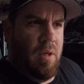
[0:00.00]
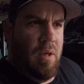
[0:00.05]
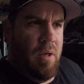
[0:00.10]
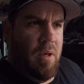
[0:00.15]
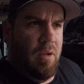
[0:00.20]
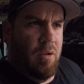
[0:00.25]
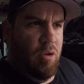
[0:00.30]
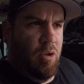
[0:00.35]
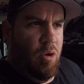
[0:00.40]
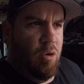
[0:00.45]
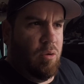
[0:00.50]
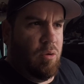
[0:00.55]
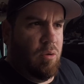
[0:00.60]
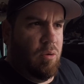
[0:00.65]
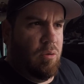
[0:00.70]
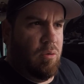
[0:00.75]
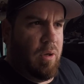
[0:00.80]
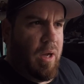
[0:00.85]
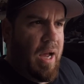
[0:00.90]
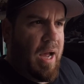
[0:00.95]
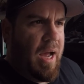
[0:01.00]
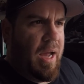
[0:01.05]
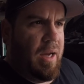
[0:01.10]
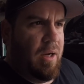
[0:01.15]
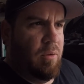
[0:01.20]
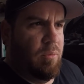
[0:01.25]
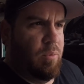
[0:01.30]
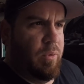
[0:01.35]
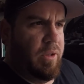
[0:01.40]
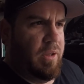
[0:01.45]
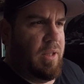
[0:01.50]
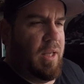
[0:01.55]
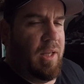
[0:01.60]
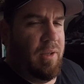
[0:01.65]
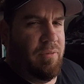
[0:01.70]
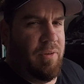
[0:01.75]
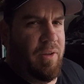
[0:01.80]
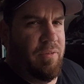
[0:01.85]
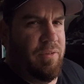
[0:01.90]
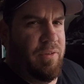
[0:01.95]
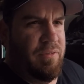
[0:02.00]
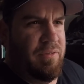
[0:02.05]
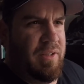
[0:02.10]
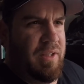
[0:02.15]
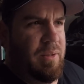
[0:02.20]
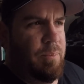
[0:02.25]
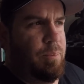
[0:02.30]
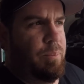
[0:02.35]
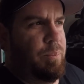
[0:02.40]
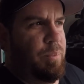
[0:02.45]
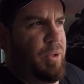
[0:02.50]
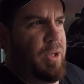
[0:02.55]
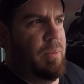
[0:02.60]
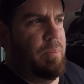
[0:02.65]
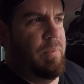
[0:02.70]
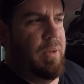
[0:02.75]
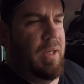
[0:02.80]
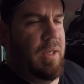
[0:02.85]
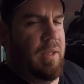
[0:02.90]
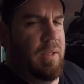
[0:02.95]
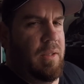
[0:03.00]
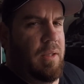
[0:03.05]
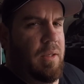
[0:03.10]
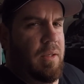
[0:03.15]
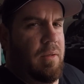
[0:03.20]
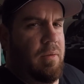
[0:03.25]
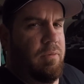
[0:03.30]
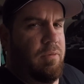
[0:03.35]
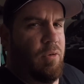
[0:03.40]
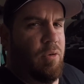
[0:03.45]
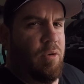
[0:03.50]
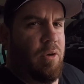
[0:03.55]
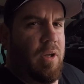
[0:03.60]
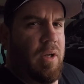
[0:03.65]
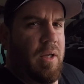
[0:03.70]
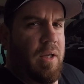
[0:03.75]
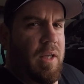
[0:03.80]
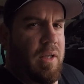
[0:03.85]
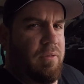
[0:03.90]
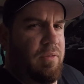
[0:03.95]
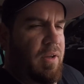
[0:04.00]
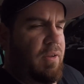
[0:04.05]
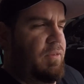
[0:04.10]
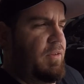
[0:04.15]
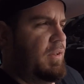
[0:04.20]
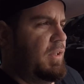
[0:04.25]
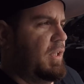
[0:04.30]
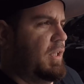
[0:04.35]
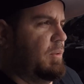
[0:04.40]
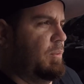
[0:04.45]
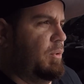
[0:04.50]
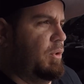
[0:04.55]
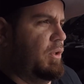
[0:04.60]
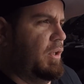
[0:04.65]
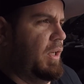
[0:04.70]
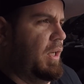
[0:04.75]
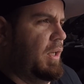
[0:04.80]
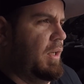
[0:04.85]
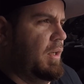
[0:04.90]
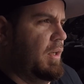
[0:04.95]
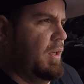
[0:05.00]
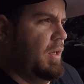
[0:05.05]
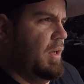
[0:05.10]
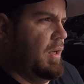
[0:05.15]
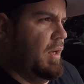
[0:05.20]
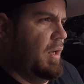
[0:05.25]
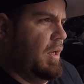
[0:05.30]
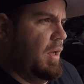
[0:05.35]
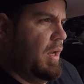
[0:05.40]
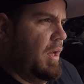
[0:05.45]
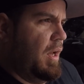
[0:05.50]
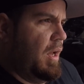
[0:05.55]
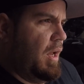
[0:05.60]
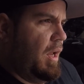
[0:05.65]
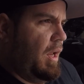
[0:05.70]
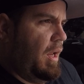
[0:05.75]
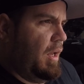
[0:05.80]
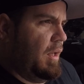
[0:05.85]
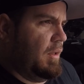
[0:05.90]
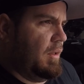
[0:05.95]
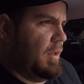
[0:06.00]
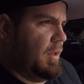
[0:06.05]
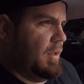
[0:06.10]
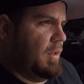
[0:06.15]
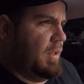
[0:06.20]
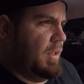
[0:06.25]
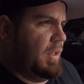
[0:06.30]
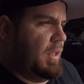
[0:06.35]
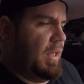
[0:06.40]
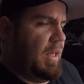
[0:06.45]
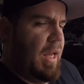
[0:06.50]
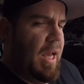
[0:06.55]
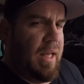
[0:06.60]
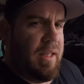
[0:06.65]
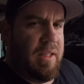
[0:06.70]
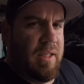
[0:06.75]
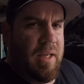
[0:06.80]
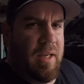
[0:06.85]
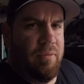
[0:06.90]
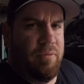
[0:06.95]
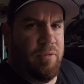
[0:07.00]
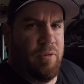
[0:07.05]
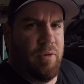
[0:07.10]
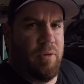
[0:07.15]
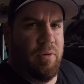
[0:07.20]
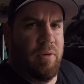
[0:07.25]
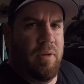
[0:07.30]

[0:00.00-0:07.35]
Local guy with the S550, pretty big in the Florida S550 community, and he had the kit for.